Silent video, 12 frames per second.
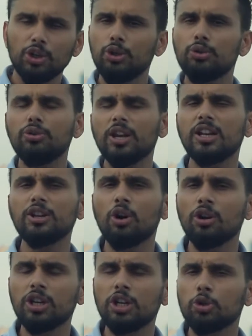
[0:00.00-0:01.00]
you really
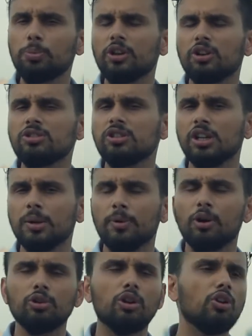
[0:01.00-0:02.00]
don't need to be concerned
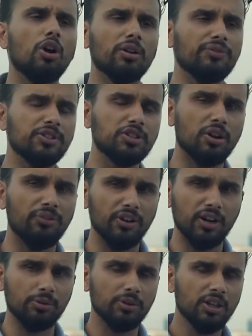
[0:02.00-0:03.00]
about a lot of stuff
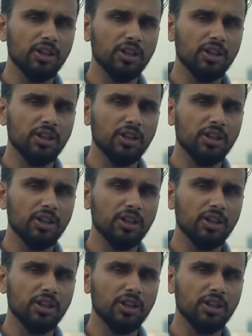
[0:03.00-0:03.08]
around.